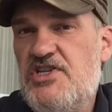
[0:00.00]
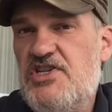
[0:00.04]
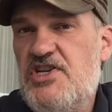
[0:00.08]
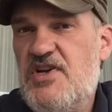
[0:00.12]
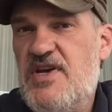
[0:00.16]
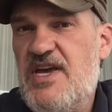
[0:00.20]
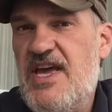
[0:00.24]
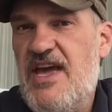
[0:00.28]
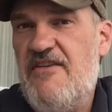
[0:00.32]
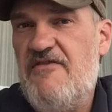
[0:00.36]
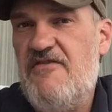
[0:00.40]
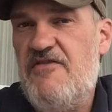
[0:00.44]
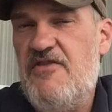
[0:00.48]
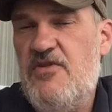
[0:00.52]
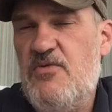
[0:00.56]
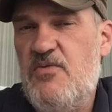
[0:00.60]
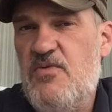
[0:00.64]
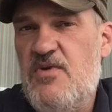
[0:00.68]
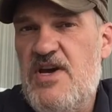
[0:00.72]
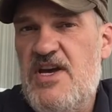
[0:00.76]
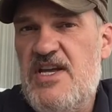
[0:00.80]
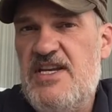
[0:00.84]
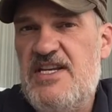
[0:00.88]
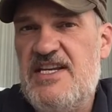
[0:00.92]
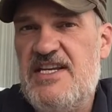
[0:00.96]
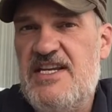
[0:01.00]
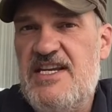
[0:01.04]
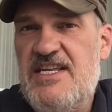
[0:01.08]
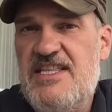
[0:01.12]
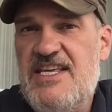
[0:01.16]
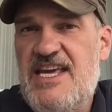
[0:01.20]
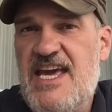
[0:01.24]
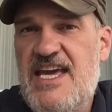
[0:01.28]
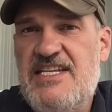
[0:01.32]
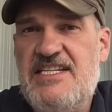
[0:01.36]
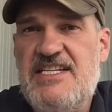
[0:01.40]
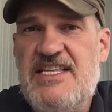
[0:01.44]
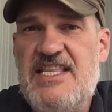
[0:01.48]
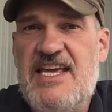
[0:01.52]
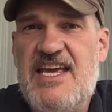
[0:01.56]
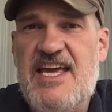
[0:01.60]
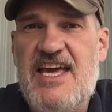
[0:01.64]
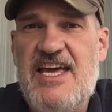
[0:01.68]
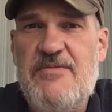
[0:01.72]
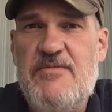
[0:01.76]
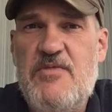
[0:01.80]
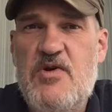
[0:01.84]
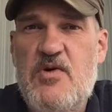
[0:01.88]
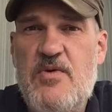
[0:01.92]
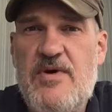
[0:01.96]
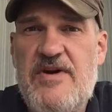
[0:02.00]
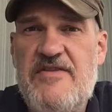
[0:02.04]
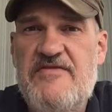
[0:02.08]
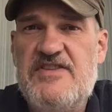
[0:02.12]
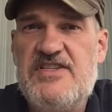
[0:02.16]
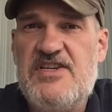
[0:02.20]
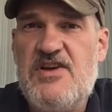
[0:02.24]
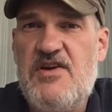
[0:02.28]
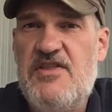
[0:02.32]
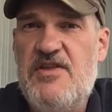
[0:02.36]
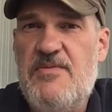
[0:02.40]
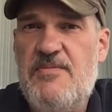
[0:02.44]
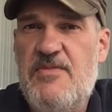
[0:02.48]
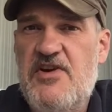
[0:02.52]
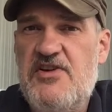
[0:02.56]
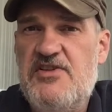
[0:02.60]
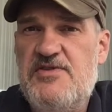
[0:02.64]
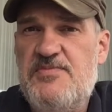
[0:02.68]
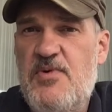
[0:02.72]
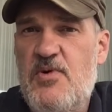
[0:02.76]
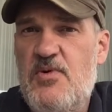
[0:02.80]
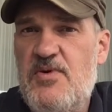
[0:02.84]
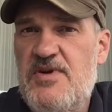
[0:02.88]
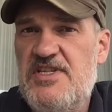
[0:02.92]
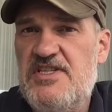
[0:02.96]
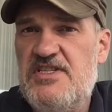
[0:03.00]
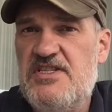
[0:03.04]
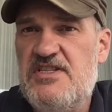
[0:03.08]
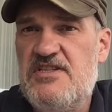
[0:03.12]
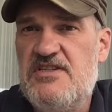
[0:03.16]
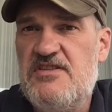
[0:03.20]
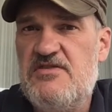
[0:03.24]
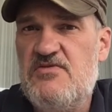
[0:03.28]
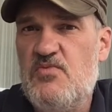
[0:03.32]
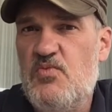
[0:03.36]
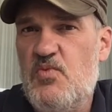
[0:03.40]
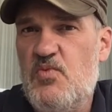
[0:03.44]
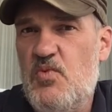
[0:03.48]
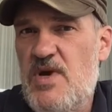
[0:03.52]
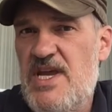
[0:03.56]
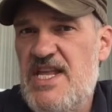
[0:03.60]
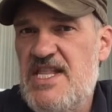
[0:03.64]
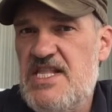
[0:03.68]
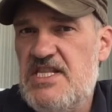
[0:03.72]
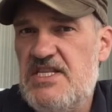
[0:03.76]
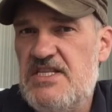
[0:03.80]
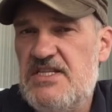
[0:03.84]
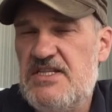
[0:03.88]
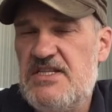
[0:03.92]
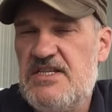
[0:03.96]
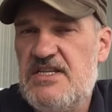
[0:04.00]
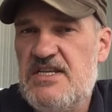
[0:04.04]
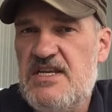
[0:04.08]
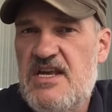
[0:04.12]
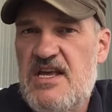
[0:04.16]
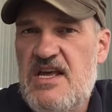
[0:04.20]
get for the word, and at the end of the game, whoever's got the most points wins.